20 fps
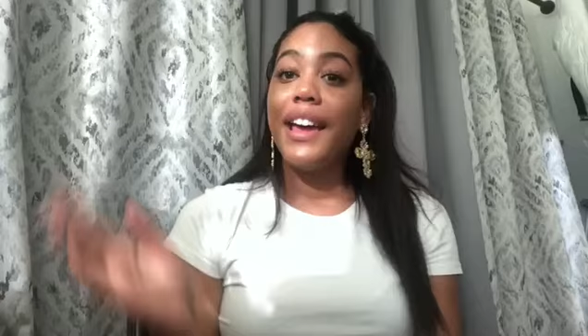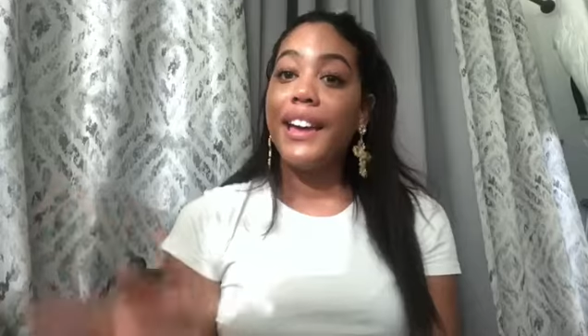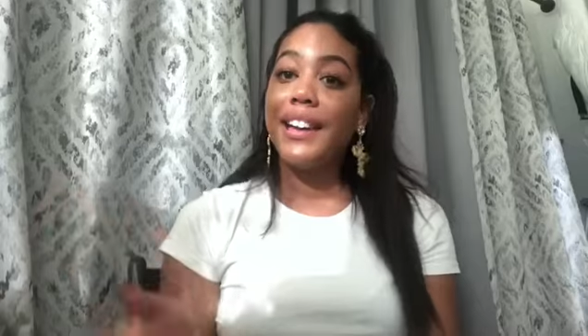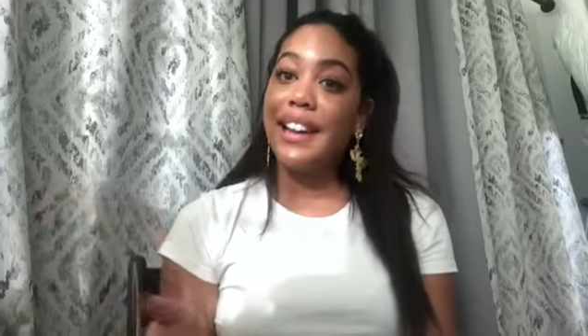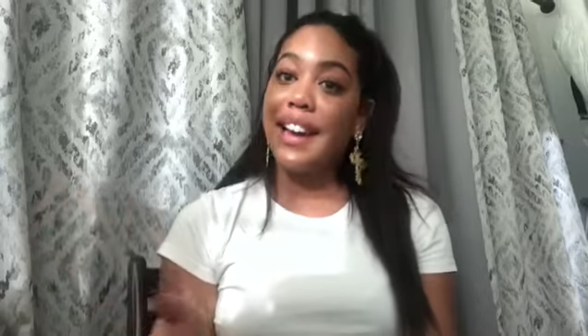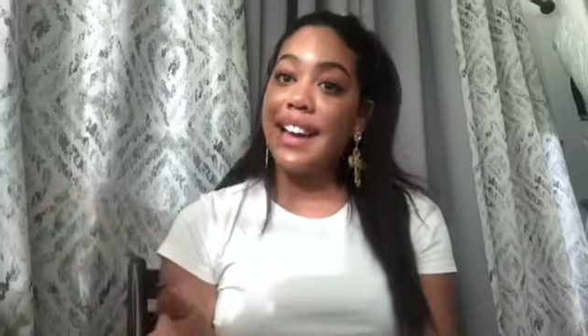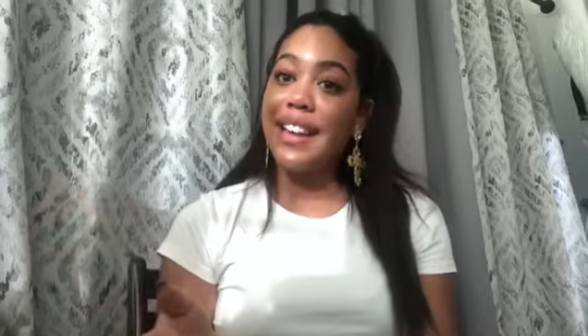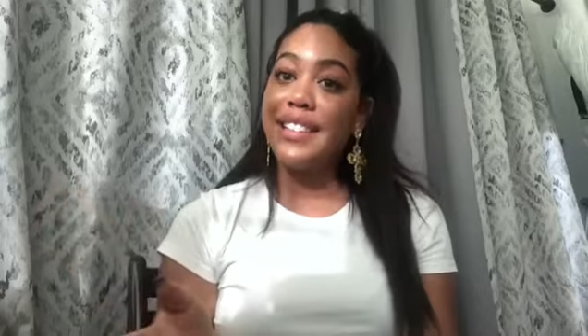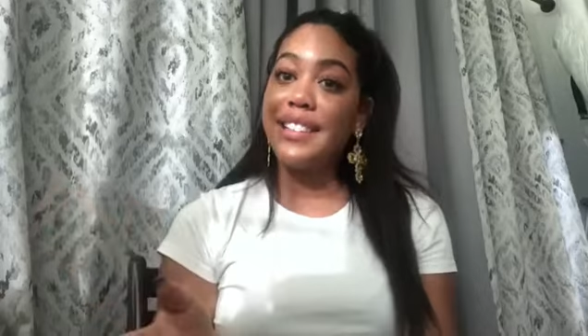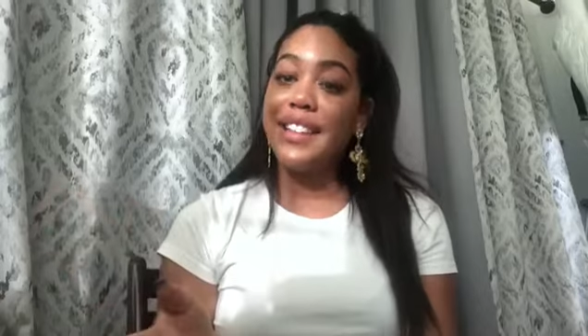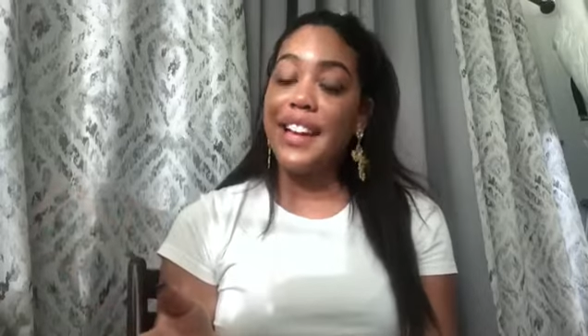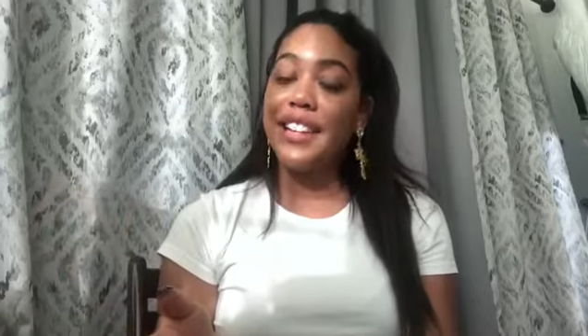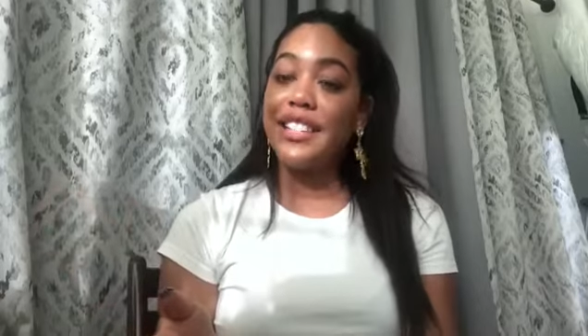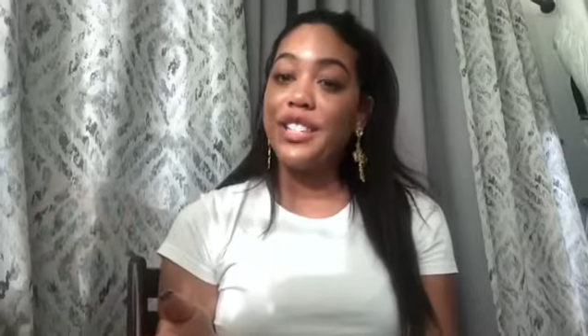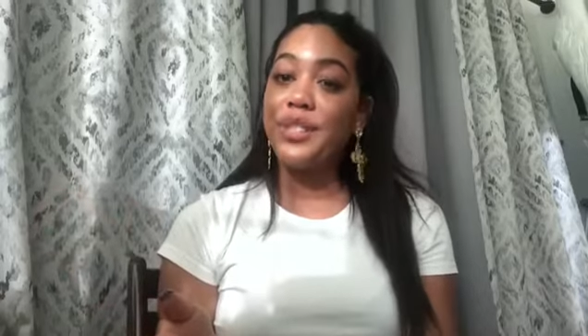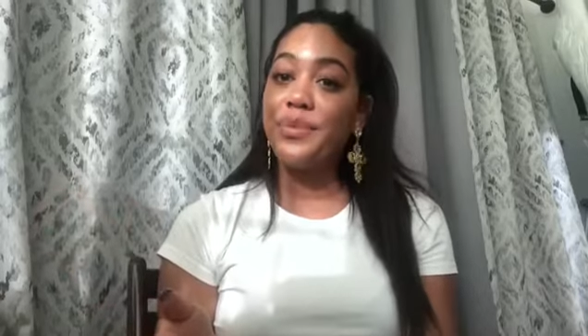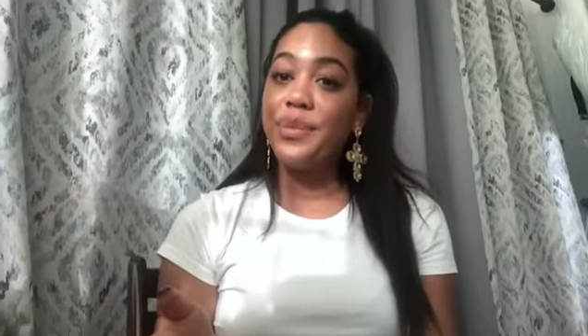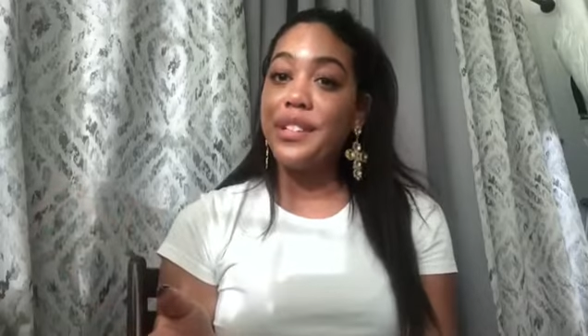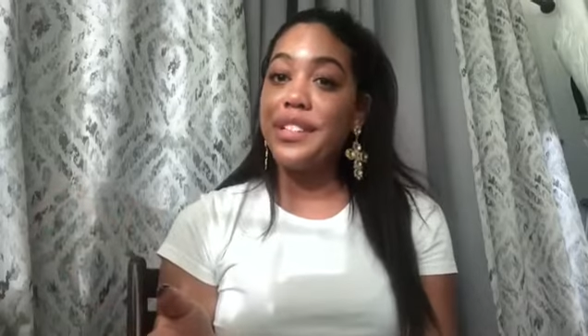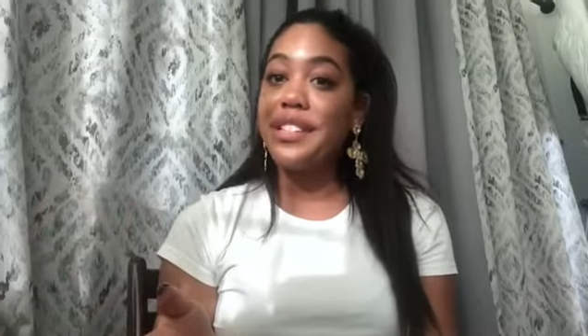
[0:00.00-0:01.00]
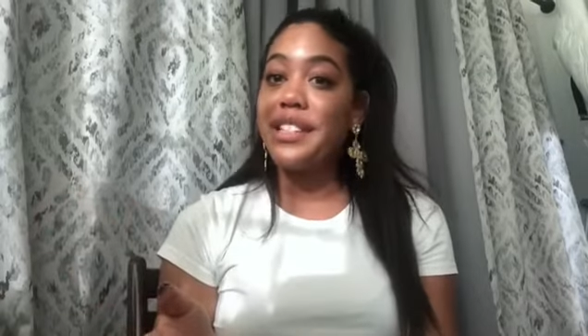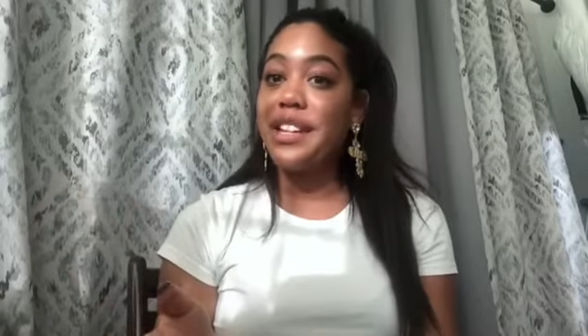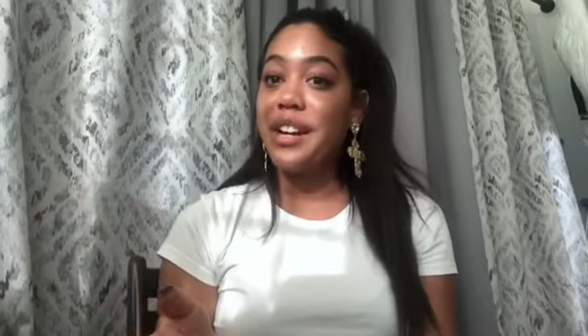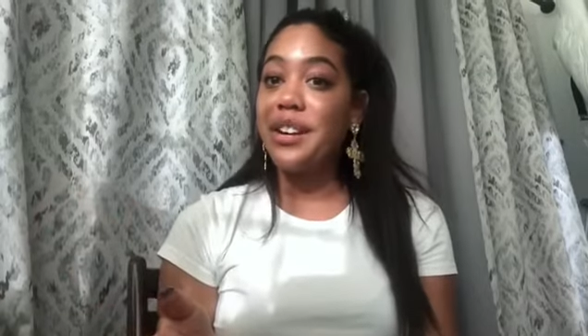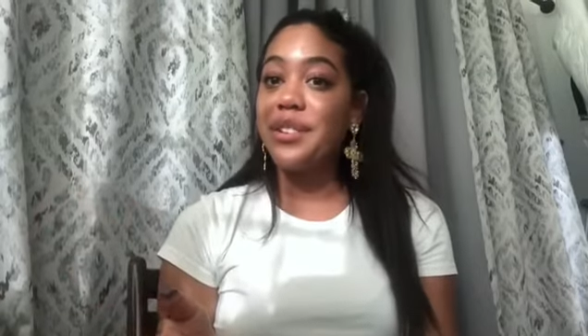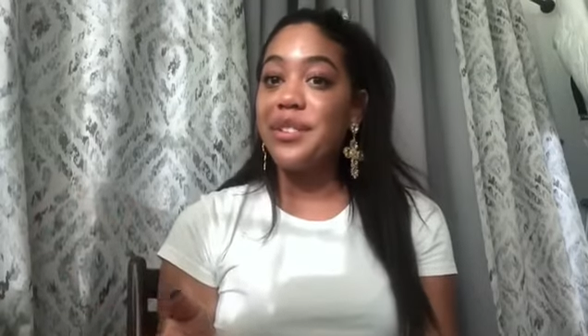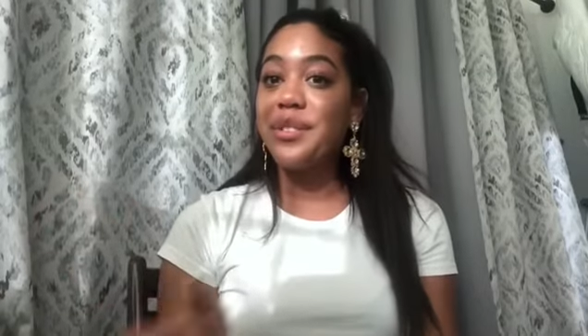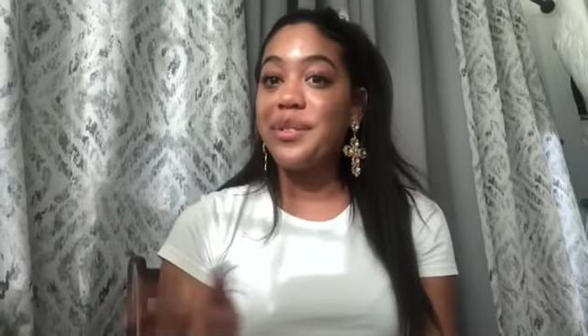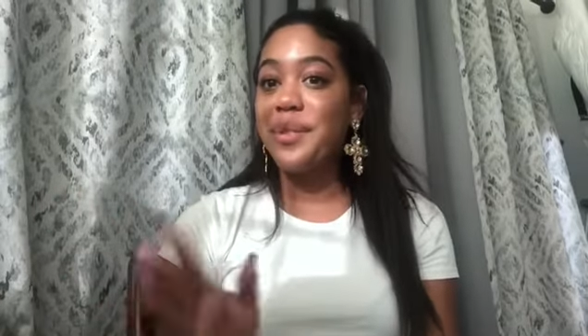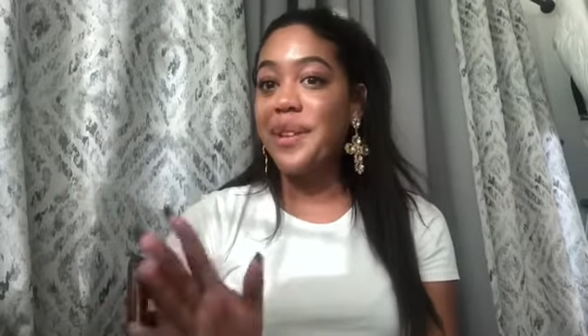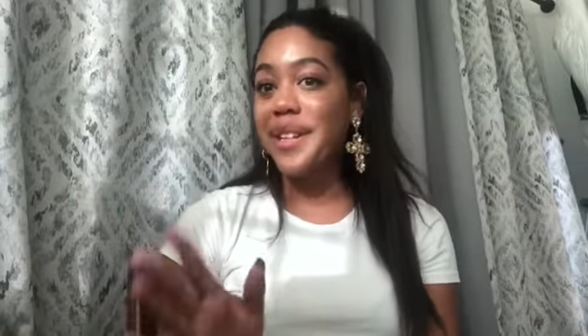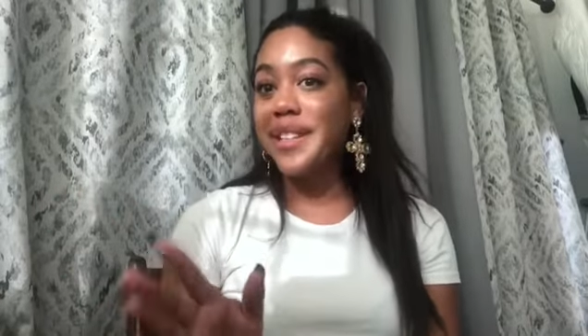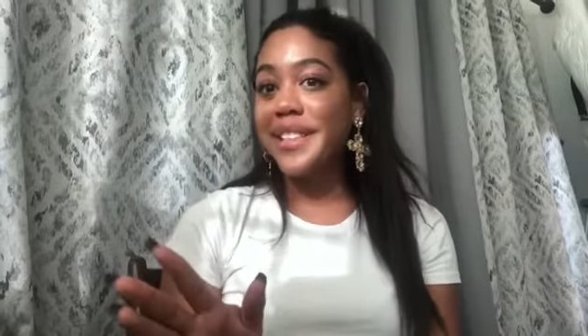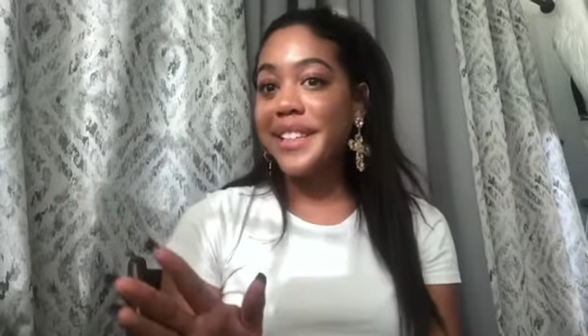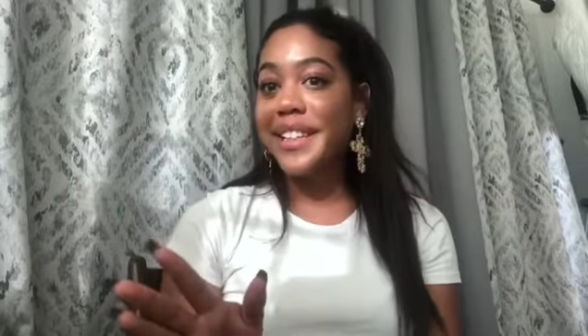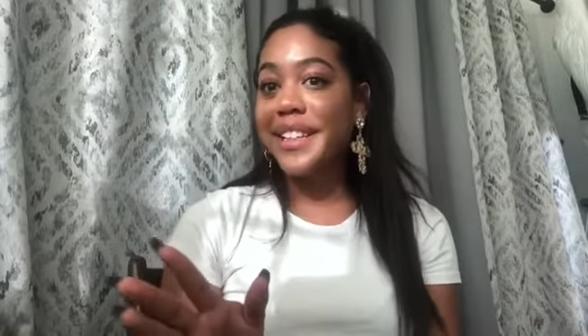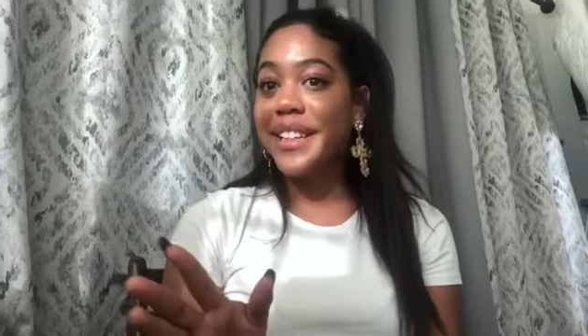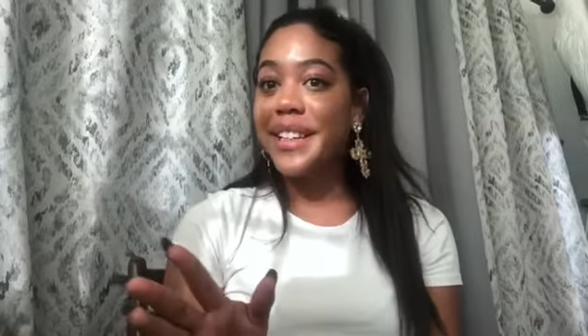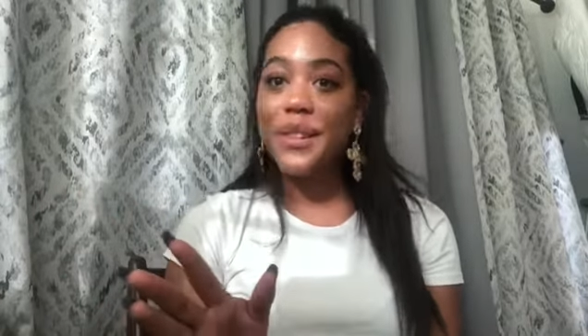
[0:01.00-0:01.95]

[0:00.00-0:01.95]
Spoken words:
Hey guys, I just want to tell you quickly a